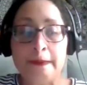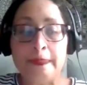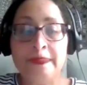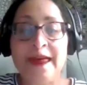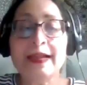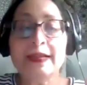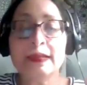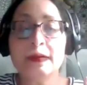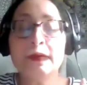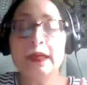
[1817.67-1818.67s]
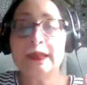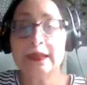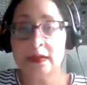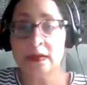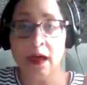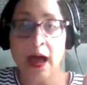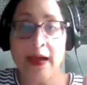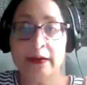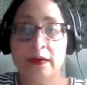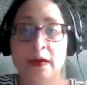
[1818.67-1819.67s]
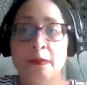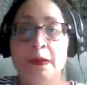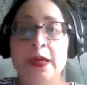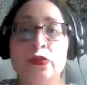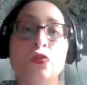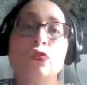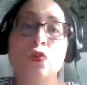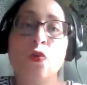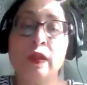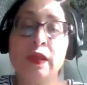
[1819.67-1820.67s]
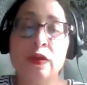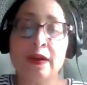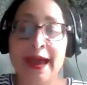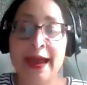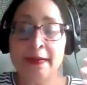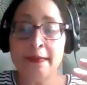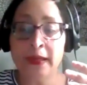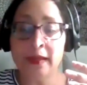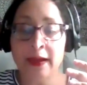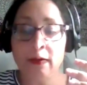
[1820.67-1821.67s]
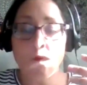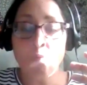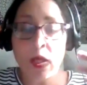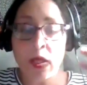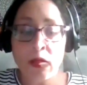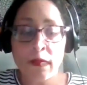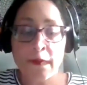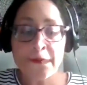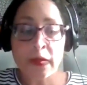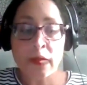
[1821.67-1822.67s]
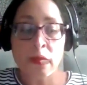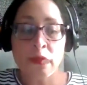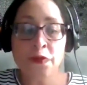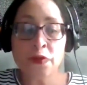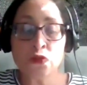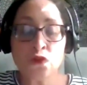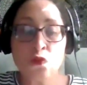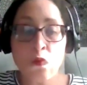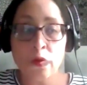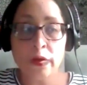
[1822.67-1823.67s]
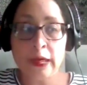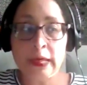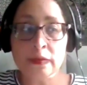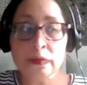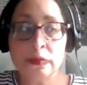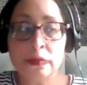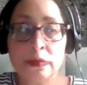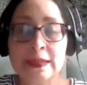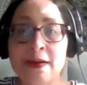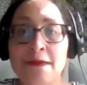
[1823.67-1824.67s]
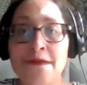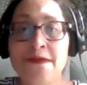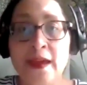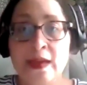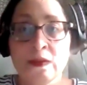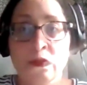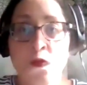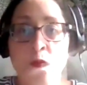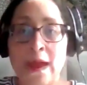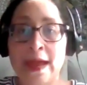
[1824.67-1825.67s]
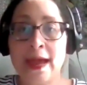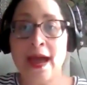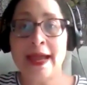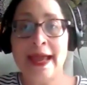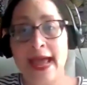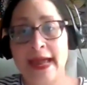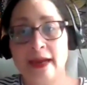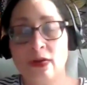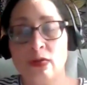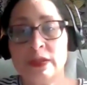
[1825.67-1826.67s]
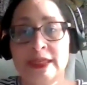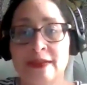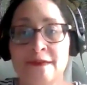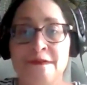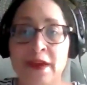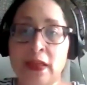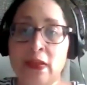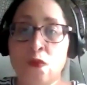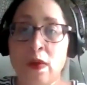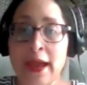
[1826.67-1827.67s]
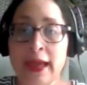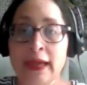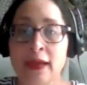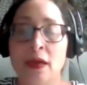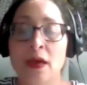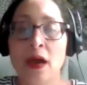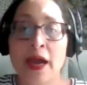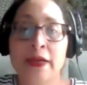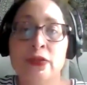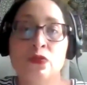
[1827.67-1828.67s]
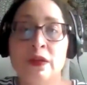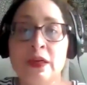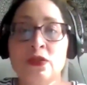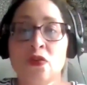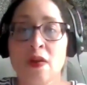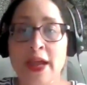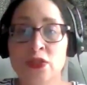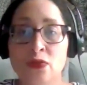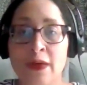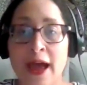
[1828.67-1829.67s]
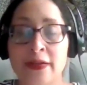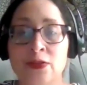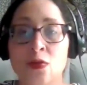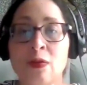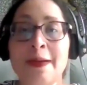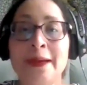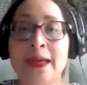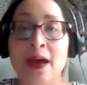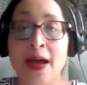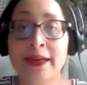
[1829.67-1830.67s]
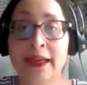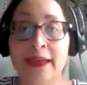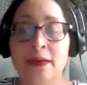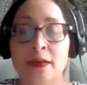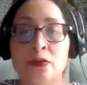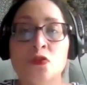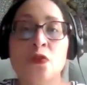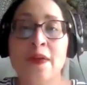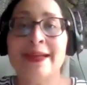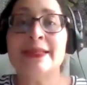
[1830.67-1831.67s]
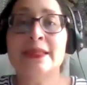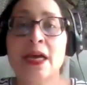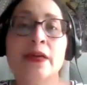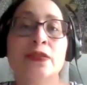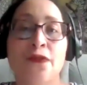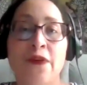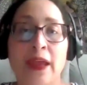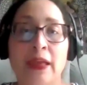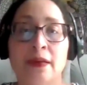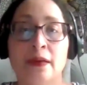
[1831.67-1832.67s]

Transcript: that to me says a lot. Because you could totally look at it and be like, well, this story doesn't fit the way I edit, or doesn't fit the way I do this or I do that. So let me cut it so that it does fit.